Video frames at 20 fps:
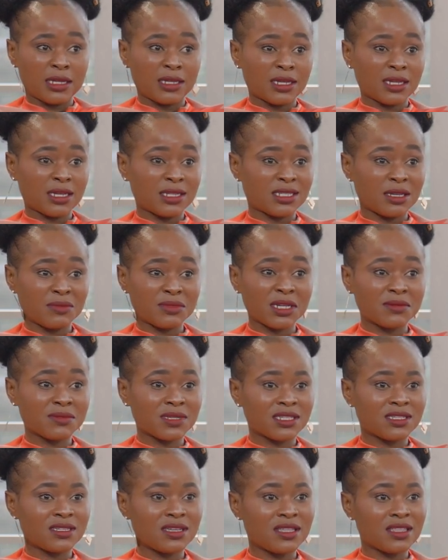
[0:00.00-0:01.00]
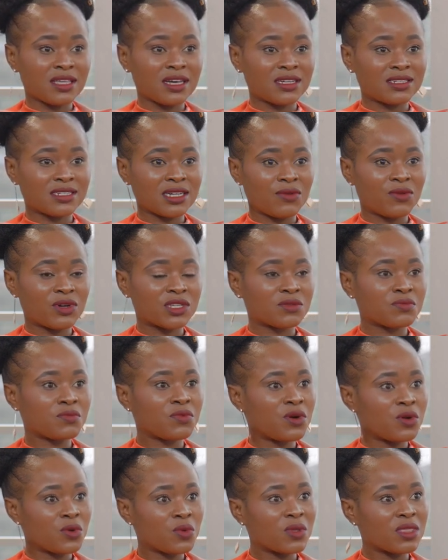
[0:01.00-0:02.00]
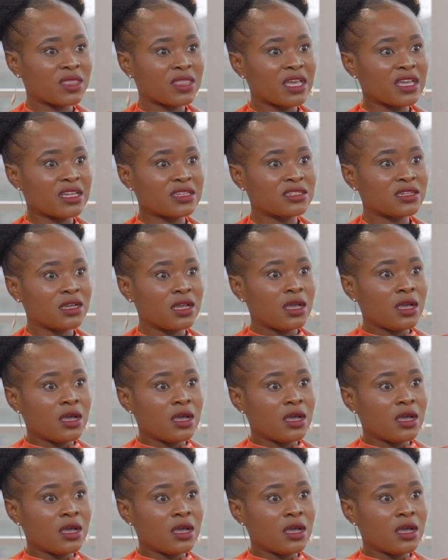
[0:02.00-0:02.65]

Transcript: I, I, sometimes I say that I was born with it,